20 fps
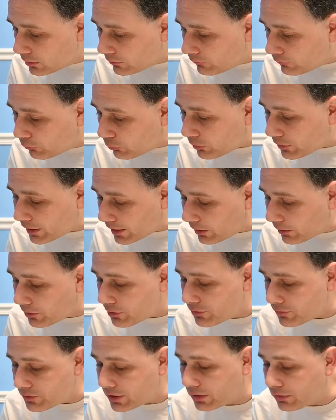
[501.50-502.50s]
40
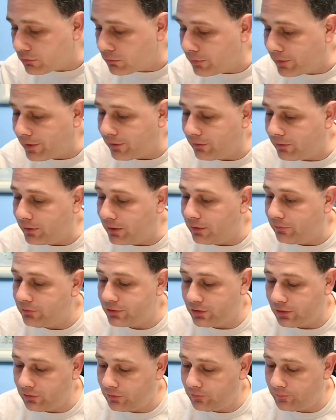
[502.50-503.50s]
hours rechargeable battery life.
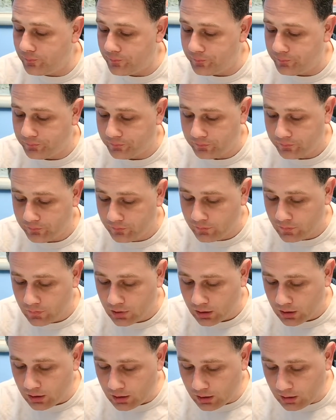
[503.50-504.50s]
So
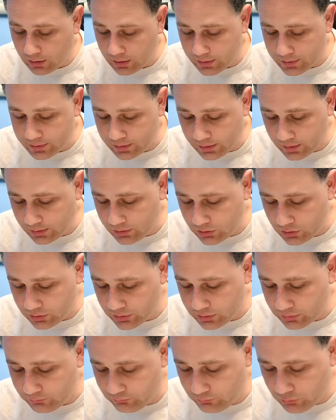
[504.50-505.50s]
I'll get to that in
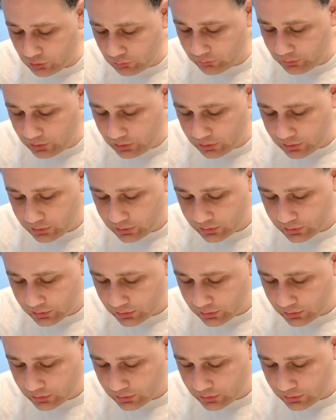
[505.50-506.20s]
just a moment.